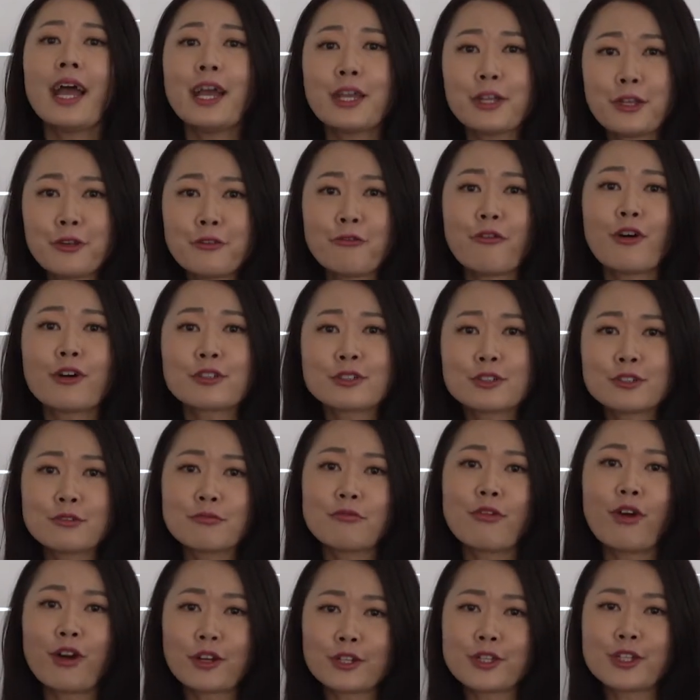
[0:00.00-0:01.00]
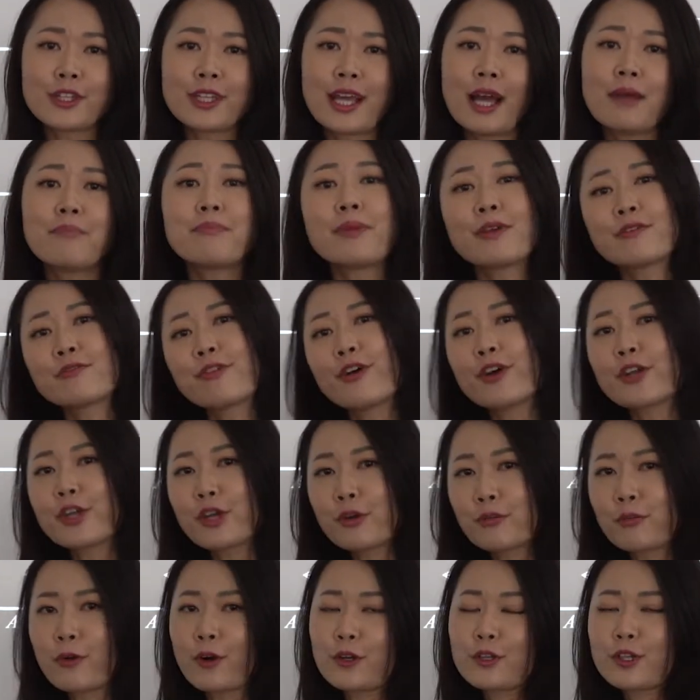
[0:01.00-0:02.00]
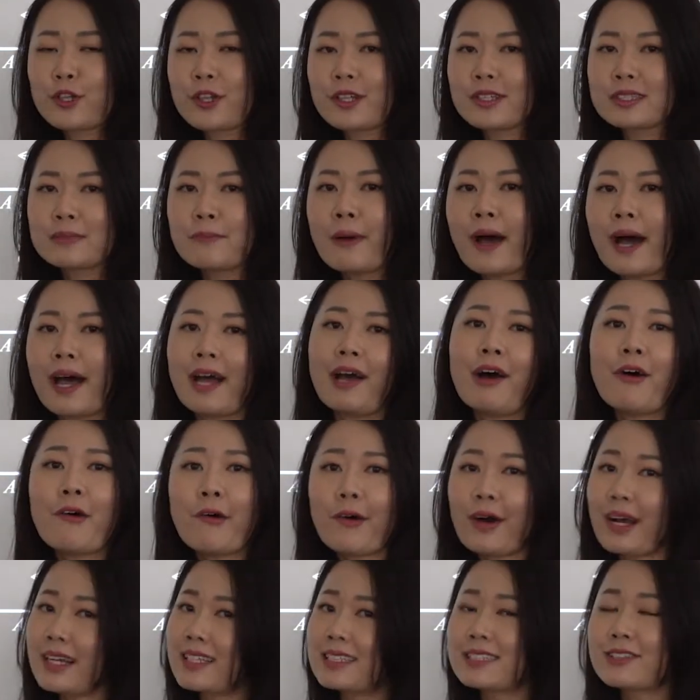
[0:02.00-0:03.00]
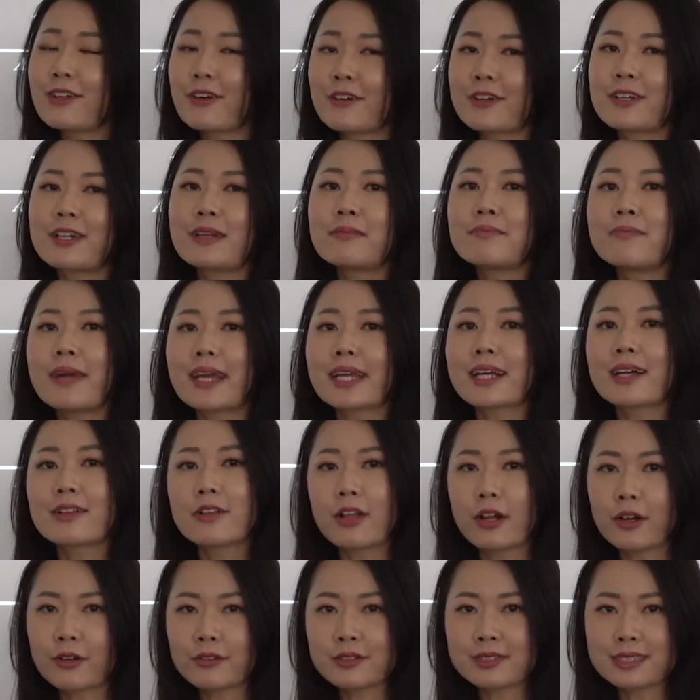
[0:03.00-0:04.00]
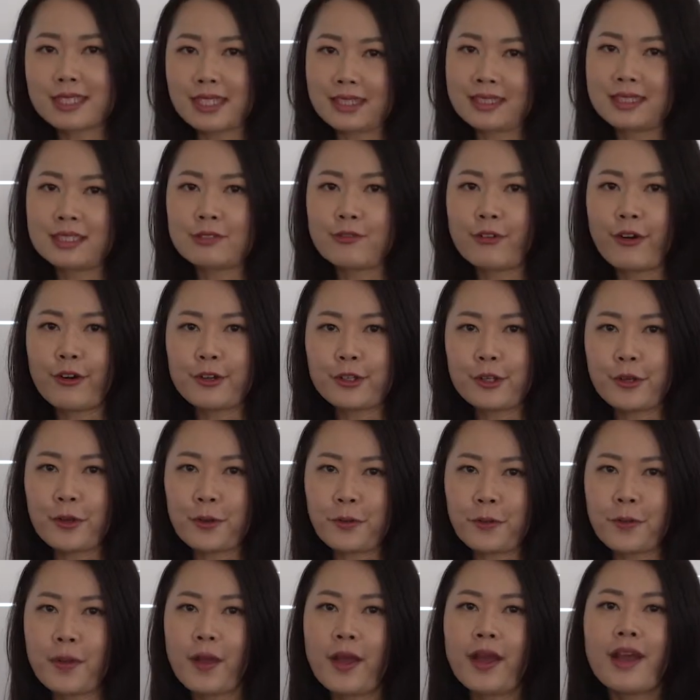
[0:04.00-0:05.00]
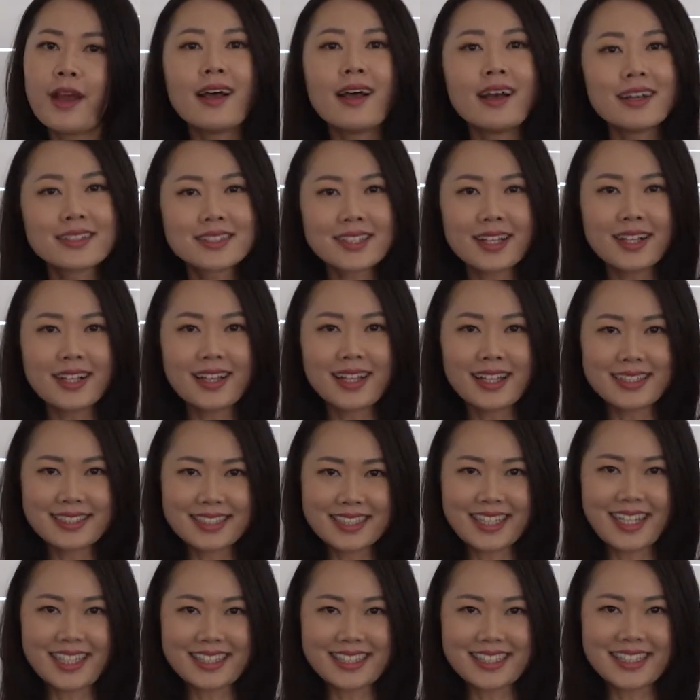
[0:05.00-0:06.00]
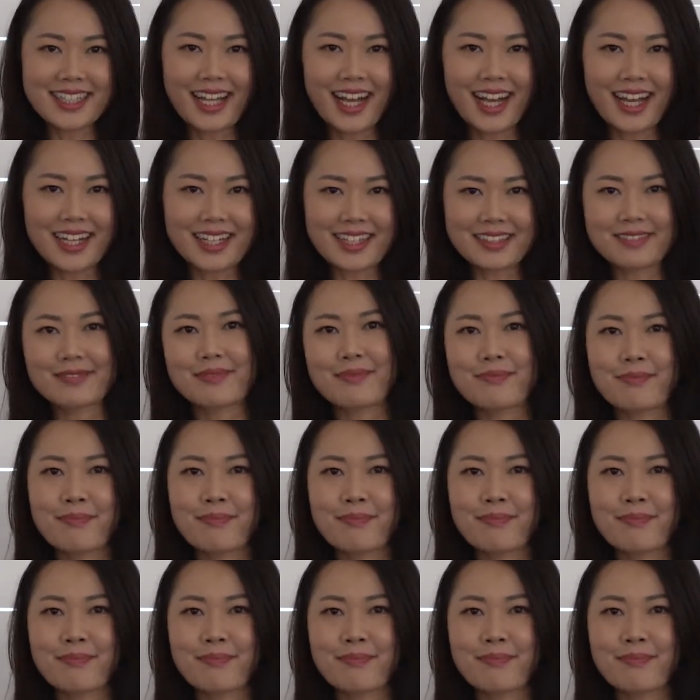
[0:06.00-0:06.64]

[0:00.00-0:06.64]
You want to watch that before you watch this part, or it's not going to make a lot of sense for you. So let's get started.